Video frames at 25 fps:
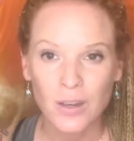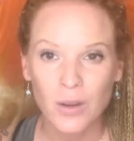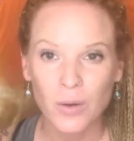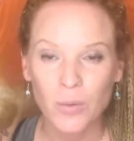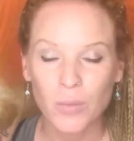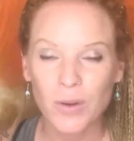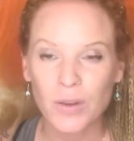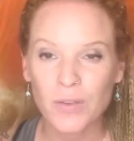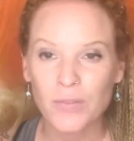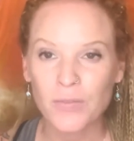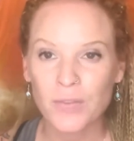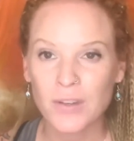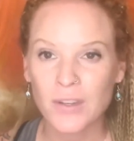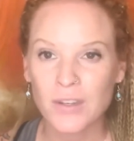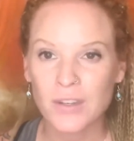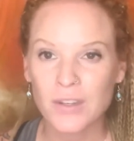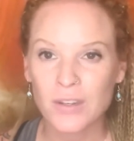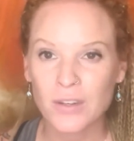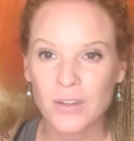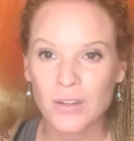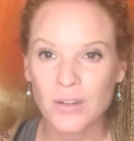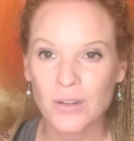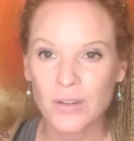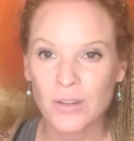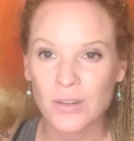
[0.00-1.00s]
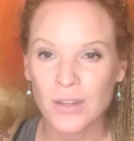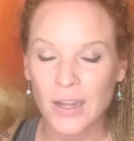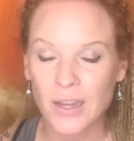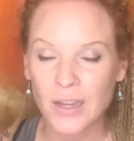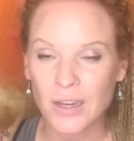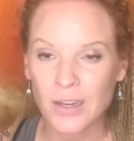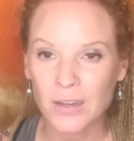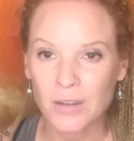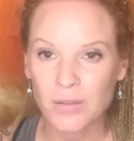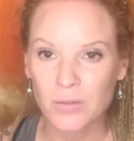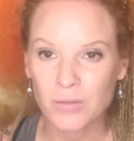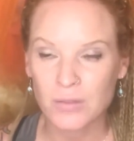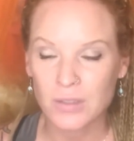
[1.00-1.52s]
we feel
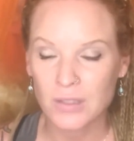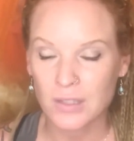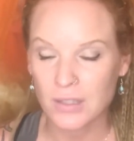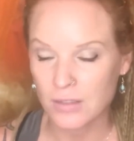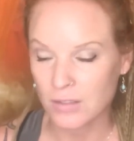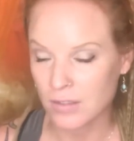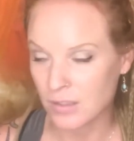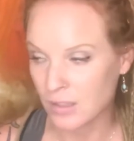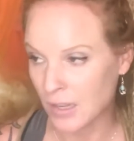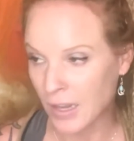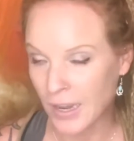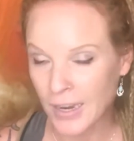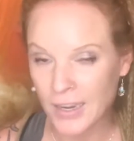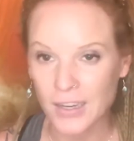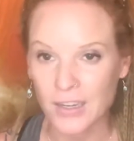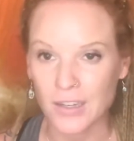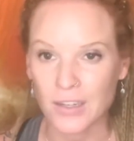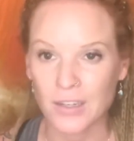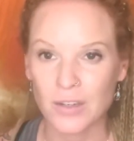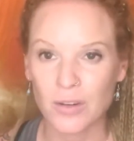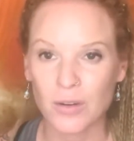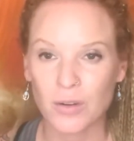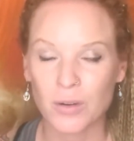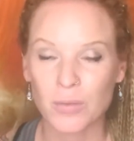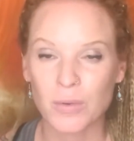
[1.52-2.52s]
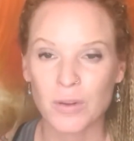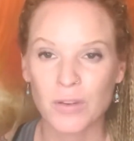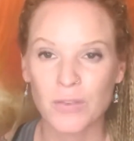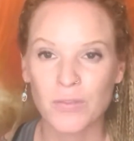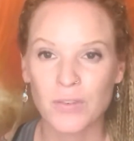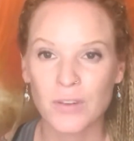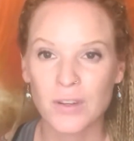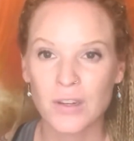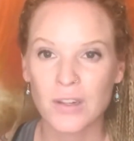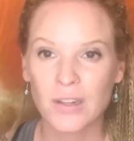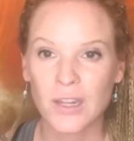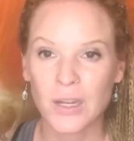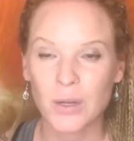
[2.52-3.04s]
like slighted or we
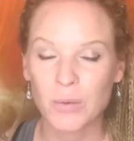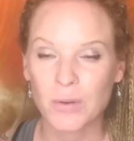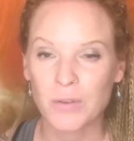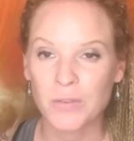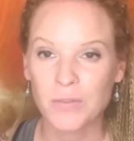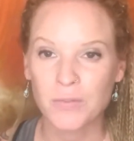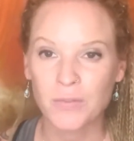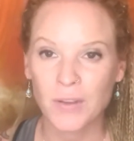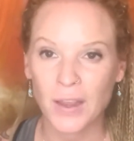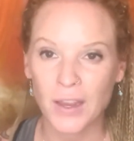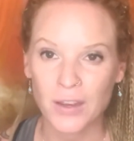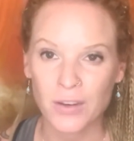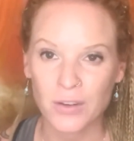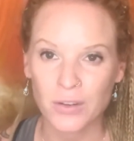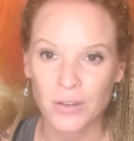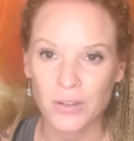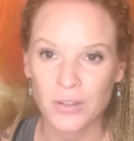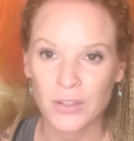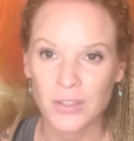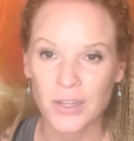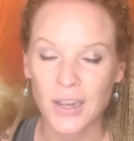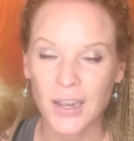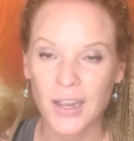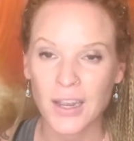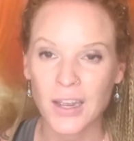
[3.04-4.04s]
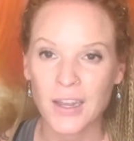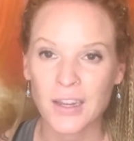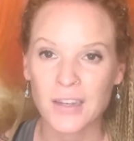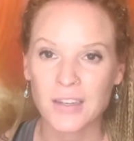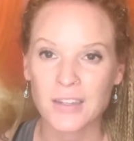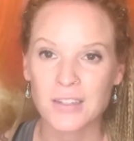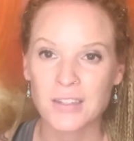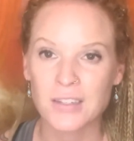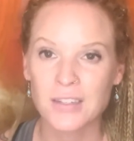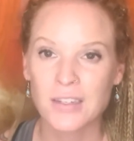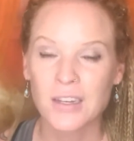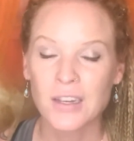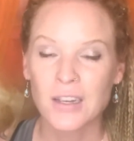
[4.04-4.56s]
feel like we failed. And